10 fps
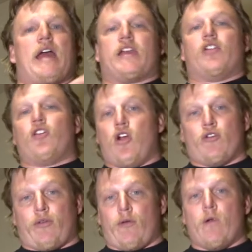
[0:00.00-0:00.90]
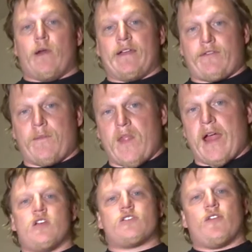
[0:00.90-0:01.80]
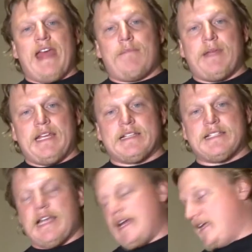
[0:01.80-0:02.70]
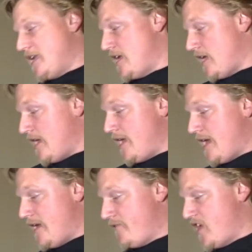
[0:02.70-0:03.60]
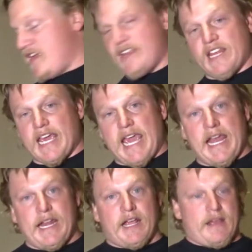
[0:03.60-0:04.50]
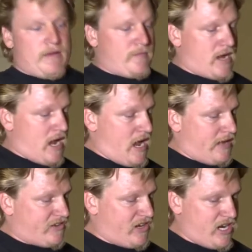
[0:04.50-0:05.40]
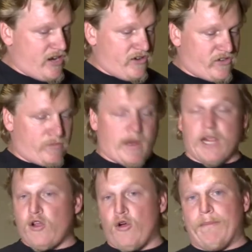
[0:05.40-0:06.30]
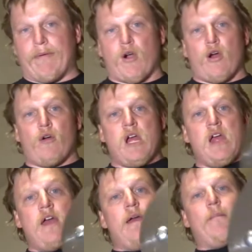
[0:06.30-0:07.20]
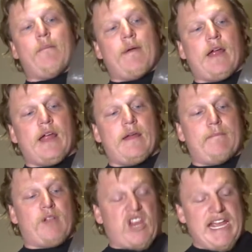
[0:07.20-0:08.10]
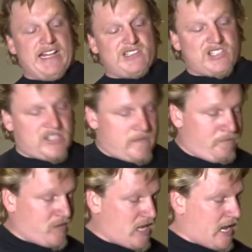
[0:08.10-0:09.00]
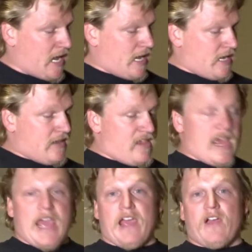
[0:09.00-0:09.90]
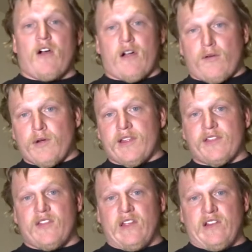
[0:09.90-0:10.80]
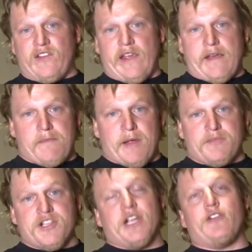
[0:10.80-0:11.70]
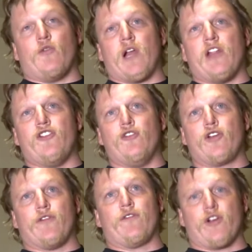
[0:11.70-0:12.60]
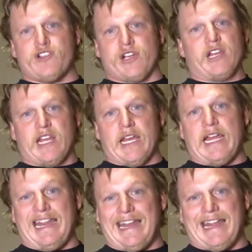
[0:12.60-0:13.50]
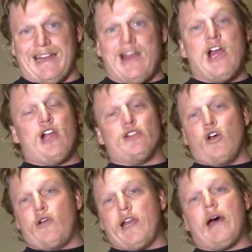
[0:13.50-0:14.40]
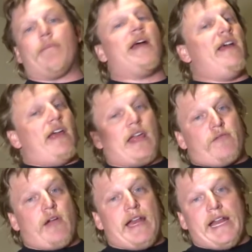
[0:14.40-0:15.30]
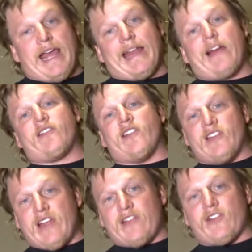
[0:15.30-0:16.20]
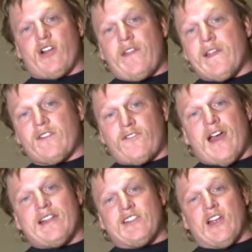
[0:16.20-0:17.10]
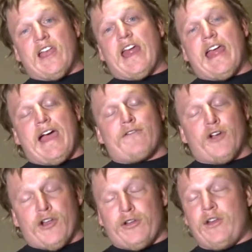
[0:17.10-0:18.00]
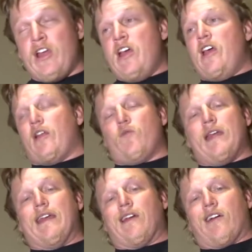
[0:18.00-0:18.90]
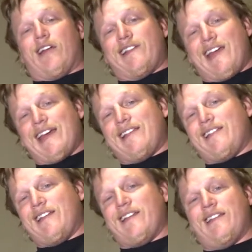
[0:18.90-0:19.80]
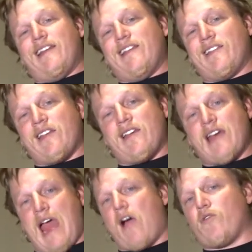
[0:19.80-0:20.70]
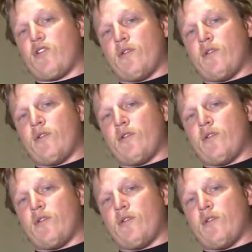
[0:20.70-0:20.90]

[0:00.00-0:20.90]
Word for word: I can go through it from there. So that being said, I have the Canik, my eyes and ears, my GoPro, my plates, and the AR with the CMMG22 conversion kit in it loaded up and ready to head out to the desert on this fine Sunday afternoon and we are going to test these out.